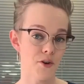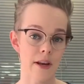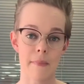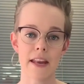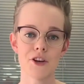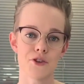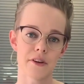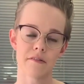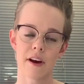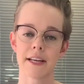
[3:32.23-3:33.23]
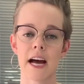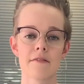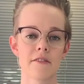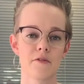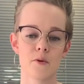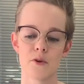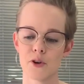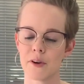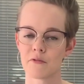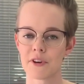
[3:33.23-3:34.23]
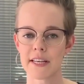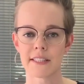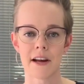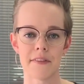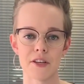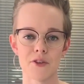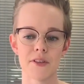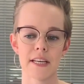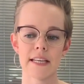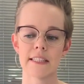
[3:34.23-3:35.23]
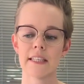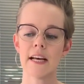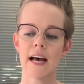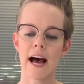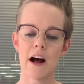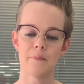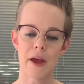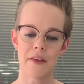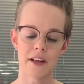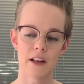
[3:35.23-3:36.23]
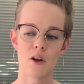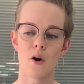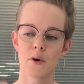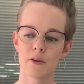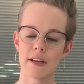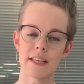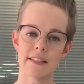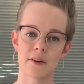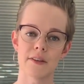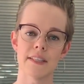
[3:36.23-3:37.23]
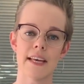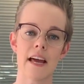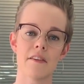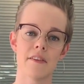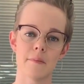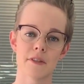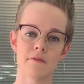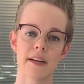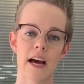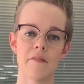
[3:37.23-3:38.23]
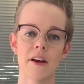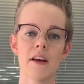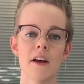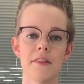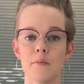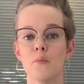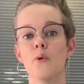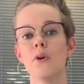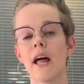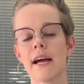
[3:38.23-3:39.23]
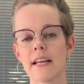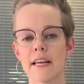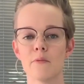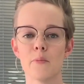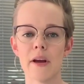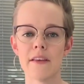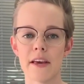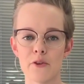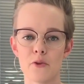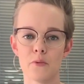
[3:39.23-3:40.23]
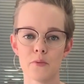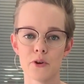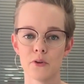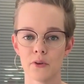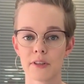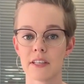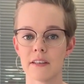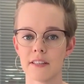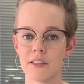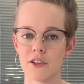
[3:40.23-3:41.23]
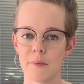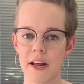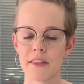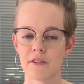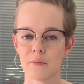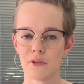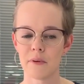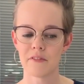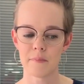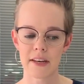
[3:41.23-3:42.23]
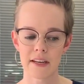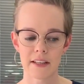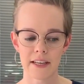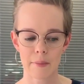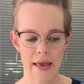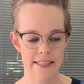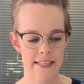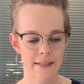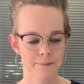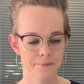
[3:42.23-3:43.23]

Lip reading: manage, you can find cover for, or you can reassign their duties. And the longer it is going to take for them to recover, the more likely it will be that you'll look to terminate their employment for medical incapacity.